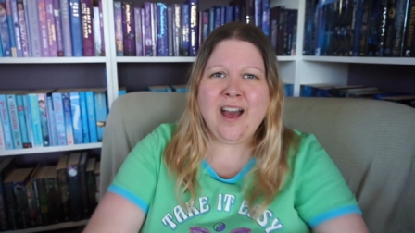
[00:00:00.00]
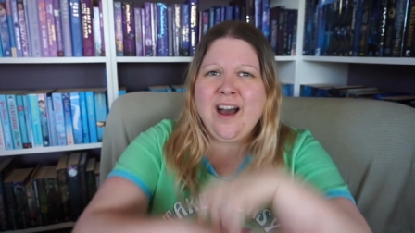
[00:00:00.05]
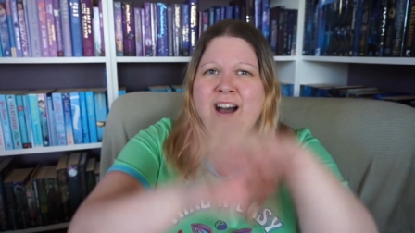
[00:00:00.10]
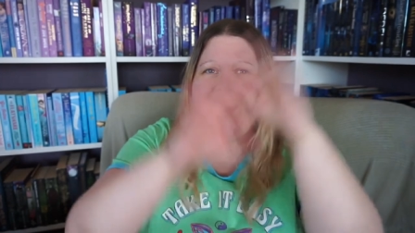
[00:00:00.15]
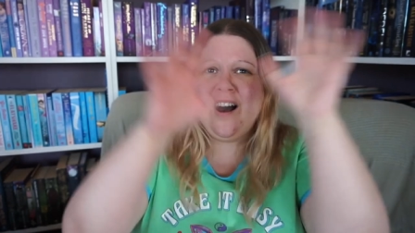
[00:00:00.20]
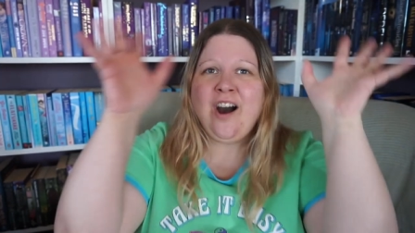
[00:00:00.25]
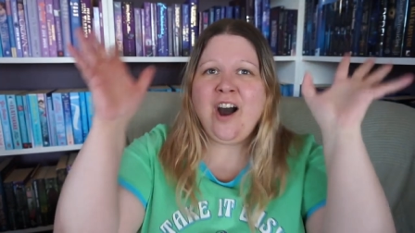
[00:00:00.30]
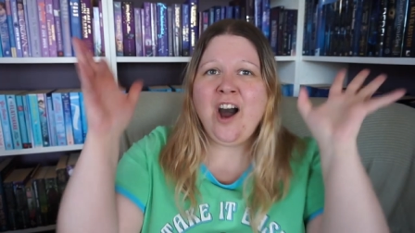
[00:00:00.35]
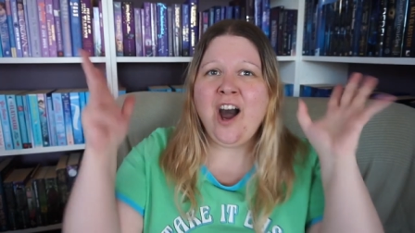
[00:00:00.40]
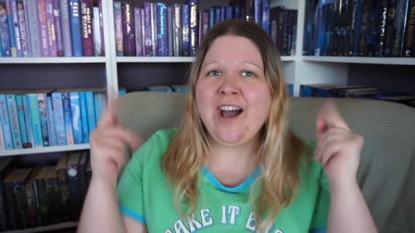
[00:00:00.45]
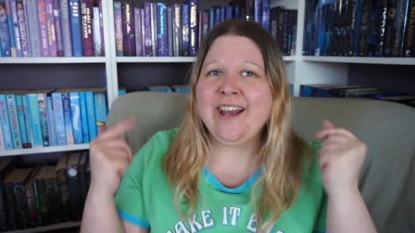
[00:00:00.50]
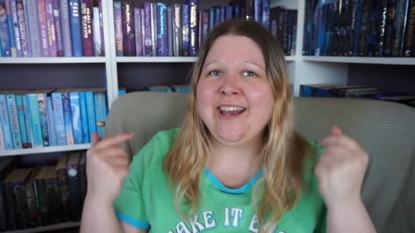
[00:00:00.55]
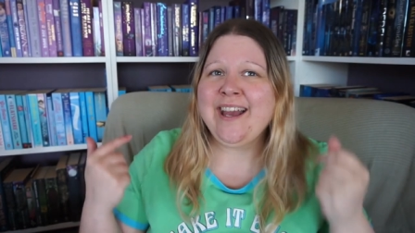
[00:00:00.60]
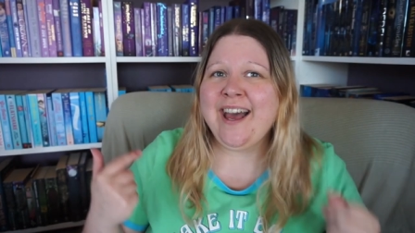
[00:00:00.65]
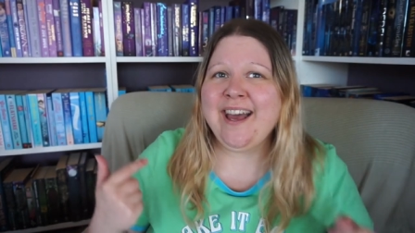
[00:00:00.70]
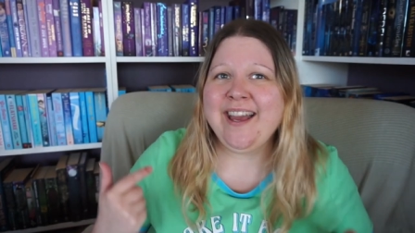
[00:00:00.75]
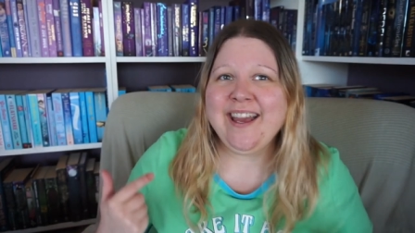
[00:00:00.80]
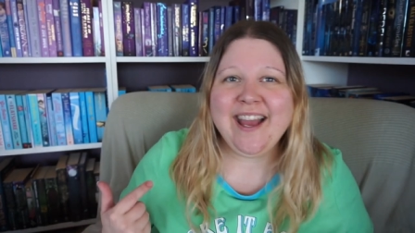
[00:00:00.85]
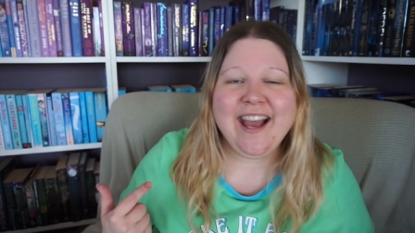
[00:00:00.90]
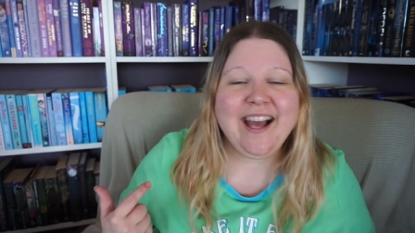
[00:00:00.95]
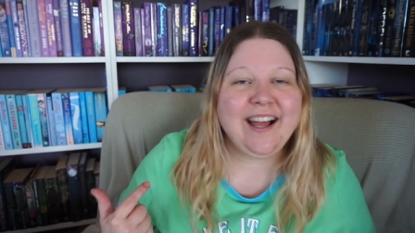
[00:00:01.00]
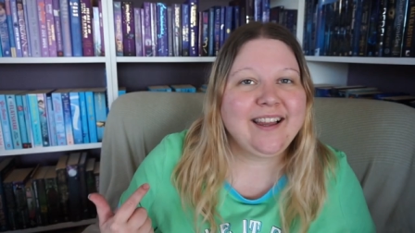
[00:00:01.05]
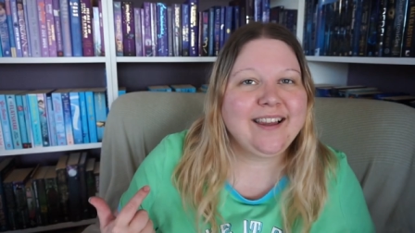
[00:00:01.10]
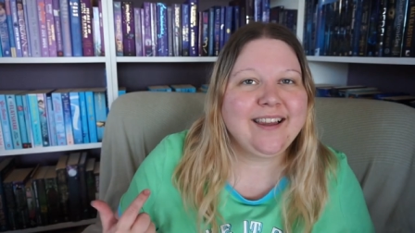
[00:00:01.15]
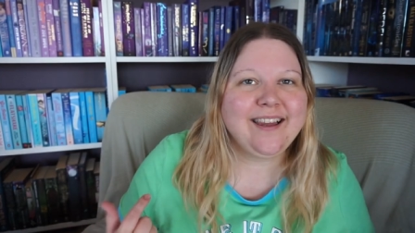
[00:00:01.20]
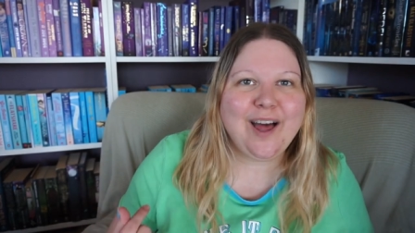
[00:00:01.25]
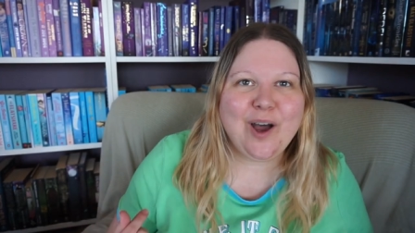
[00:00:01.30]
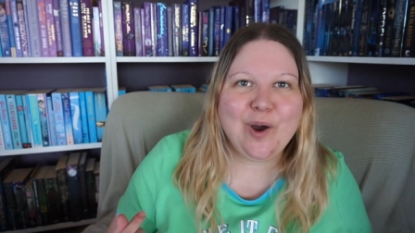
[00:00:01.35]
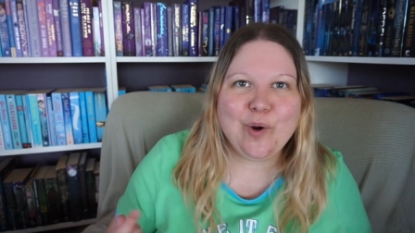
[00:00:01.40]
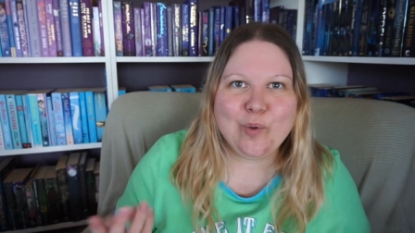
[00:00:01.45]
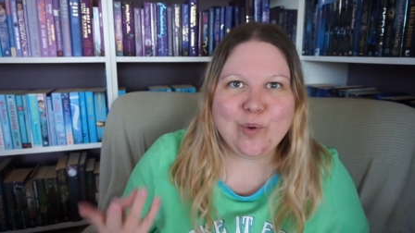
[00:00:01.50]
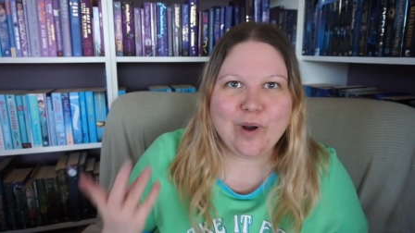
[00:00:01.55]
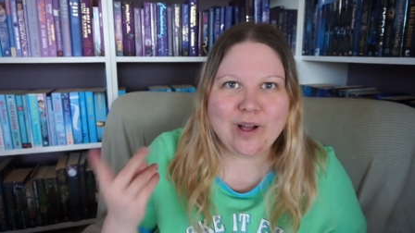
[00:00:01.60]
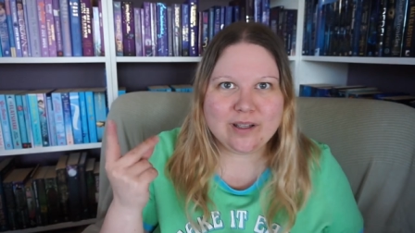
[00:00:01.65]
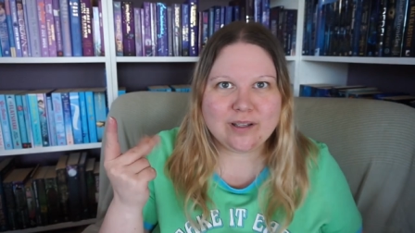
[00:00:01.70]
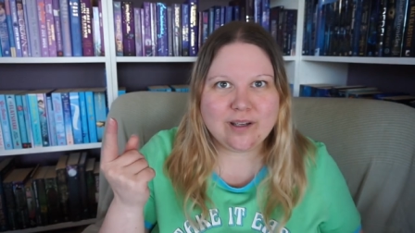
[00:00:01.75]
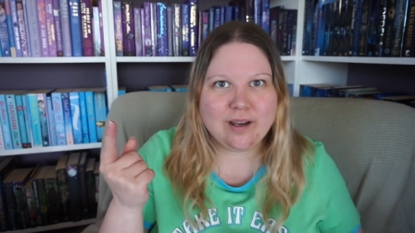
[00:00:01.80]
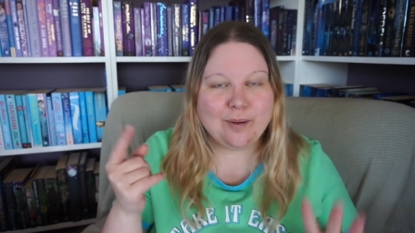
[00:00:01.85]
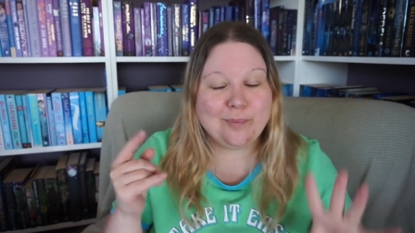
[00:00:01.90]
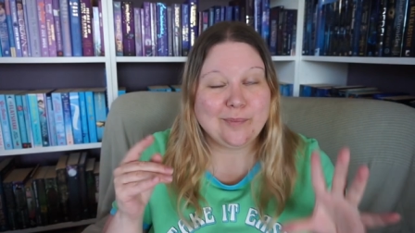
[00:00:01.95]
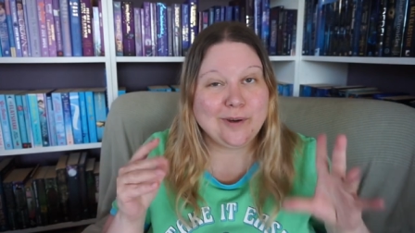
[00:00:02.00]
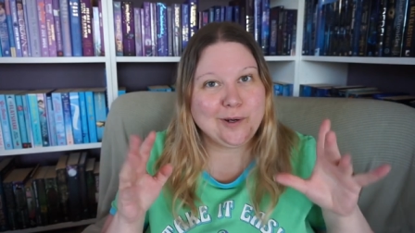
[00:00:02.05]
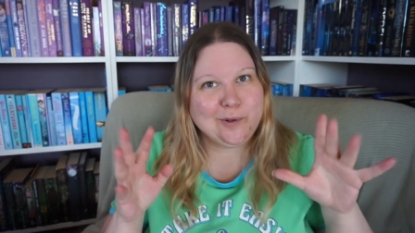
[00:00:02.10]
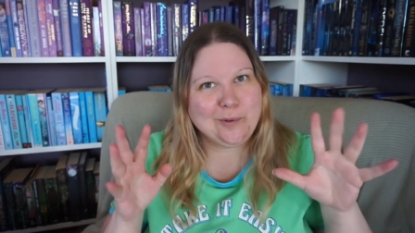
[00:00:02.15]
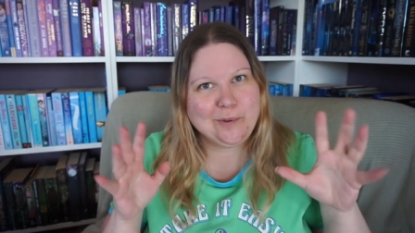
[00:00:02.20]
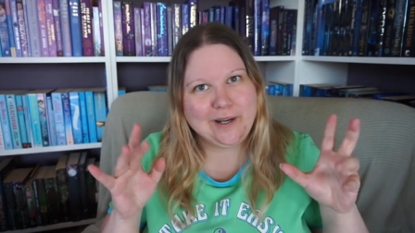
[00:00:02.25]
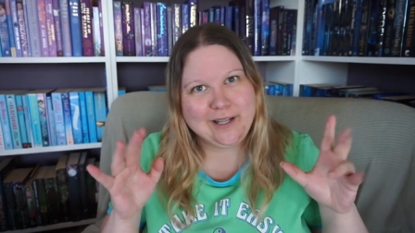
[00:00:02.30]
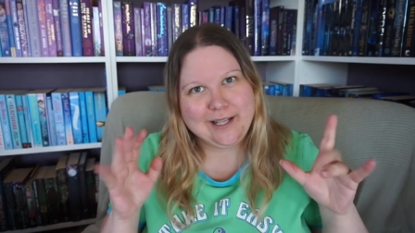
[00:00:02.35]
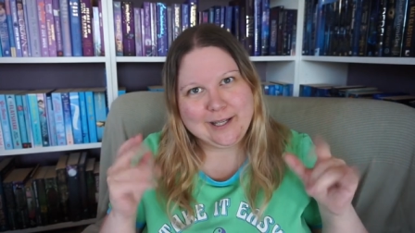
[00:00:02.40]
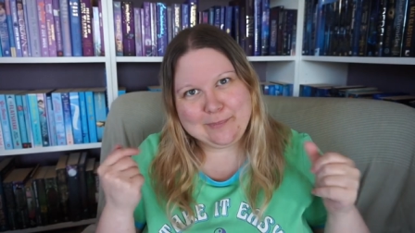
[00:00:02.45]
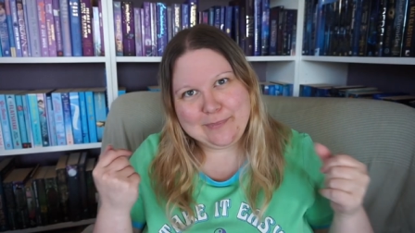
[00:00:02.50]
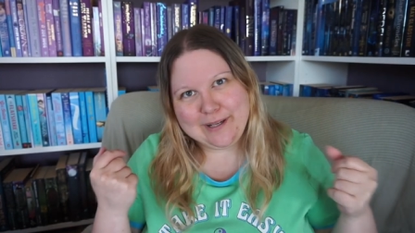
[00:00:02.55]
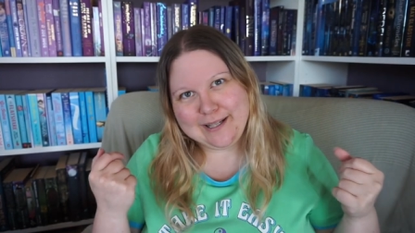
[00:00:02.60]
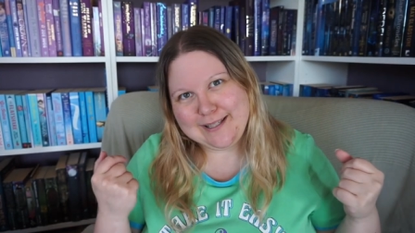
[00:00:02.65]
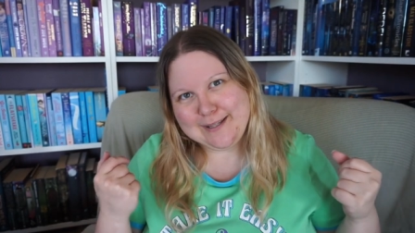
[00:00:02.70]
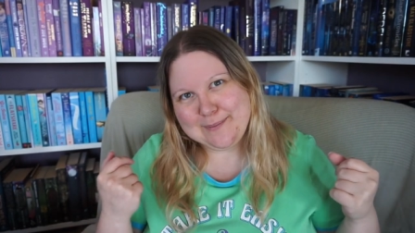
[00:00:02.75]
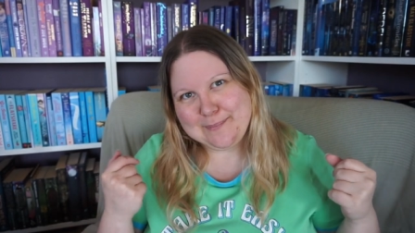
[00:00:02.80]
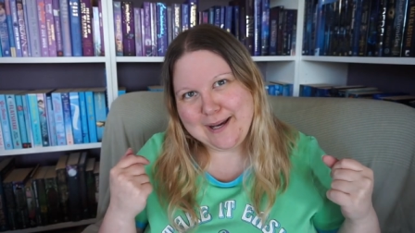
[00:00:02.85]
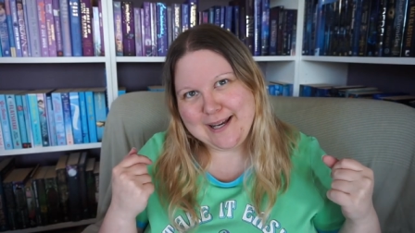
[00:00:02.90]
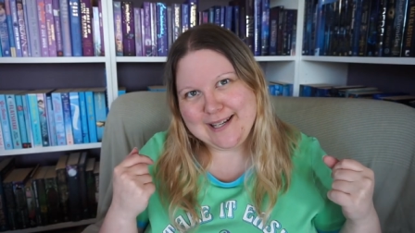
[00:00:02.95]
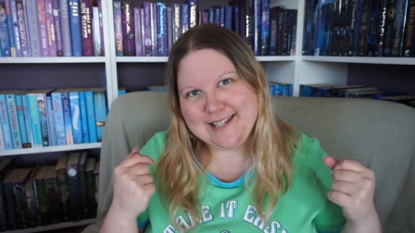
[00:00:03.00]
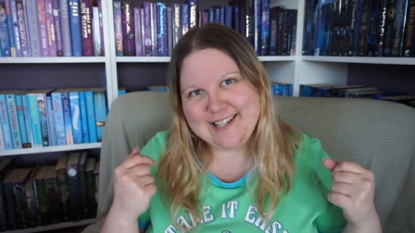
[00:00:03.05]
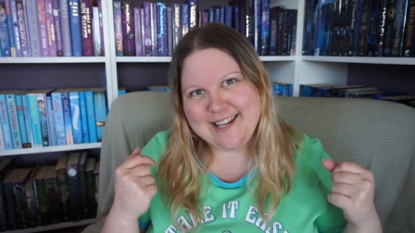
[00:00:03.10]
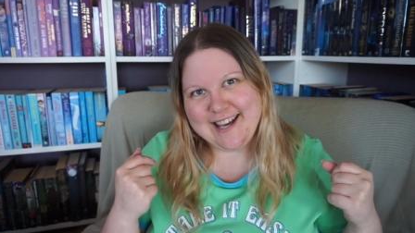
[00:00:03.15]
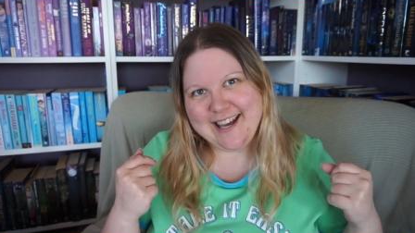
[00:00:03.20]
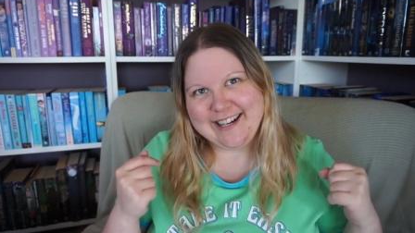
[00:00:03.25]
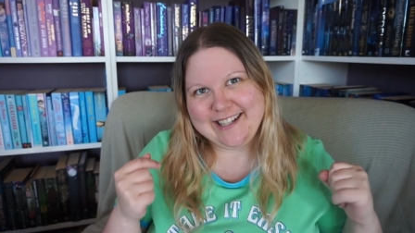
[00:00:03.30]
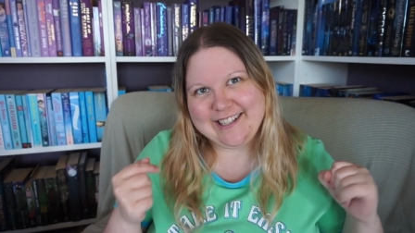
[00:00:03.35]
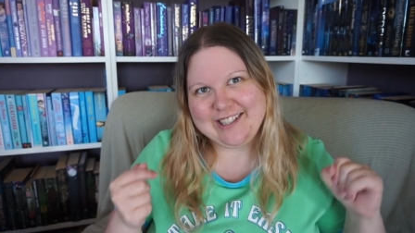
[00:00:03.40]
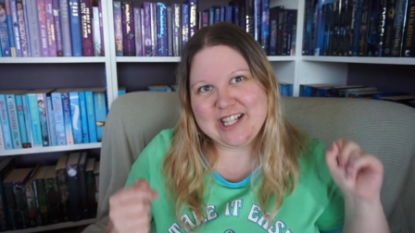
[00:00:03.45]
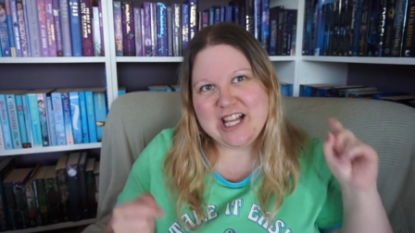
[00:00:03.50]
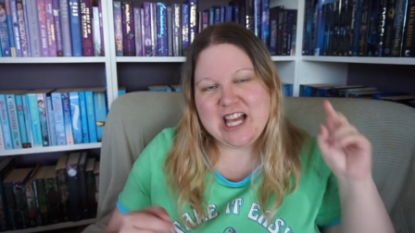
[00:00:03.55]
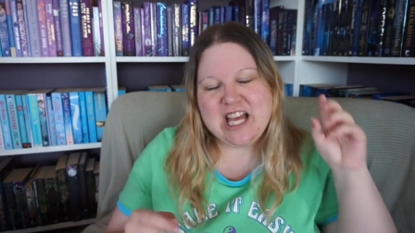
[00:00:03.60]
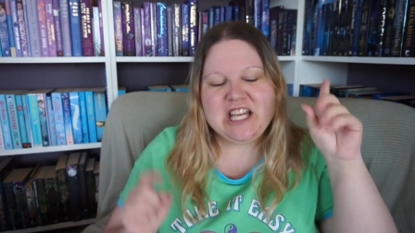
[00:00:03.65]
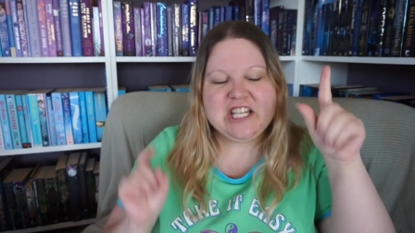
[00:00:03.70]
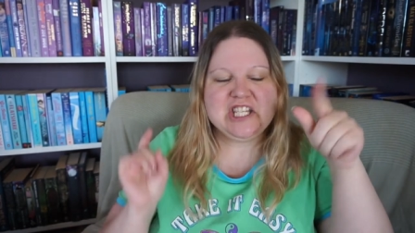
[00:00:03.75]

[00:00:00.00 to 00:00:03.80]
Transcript: Hi, hey, hello, welcome or welcome back to my channel.